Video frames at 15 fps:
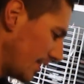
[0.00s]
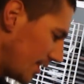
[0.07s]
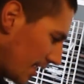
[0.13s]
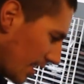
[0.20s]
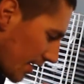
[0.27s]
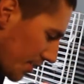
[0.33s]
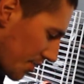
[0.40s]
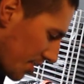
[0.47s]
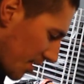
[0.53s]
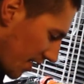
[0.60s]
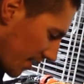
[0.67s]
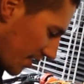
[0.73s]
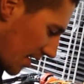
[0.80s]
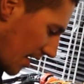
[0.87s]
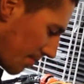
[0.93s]
did take an
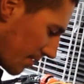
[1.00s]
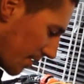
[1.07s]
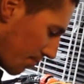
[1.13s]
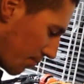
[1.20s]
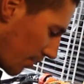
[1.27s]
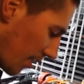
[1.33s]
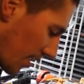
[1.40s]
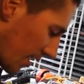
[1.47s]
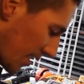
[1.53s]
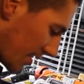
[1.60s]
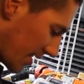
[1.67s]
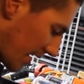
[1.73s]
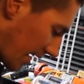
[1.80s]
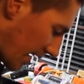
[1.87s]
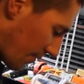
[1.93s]
attempt at putting on a
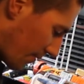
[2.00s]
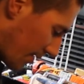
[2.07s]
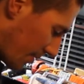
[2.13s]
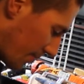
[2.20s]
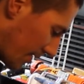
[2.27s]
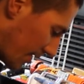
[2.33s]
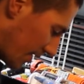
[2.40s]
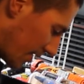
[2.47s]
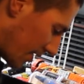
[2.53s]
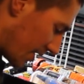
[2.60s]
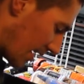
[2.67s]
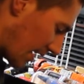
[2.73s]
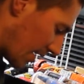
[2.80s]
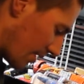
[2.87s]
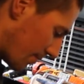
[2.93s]
second one, but the
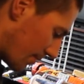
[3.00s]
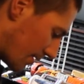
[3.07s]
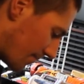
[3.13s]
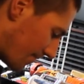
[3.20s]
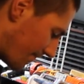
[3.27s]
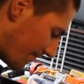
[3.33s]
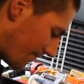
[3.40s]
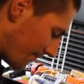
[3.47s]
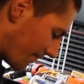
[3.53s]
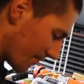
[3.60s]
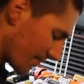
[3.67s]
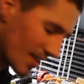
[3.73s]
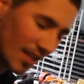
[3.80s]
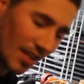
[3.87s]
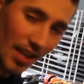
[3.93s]
second one
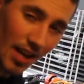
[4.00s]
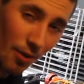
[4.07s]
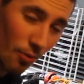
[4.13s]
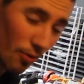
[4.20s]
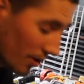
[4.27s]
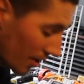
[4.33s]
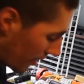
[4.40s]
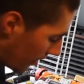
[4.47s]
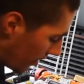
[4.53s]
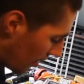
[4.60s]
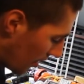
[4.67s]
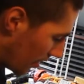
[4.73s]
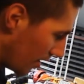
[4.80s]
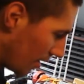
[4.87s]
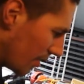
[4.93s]
did not work at
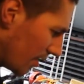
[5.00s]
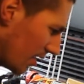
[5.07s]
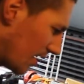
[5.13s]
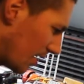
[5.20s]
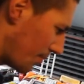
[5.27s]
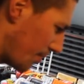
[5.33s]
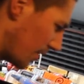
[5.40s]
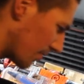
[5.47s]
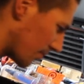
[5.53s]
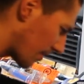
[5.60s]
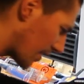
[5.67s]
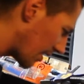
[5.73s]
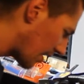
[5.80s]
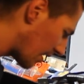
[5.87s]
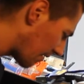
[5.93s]
all. It peeled
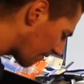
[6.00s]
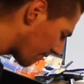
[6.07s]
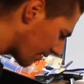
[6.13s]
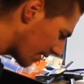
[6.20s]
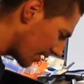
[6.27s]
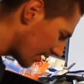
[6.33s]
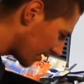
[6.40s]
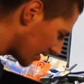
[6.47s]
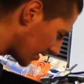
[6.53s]
right off and it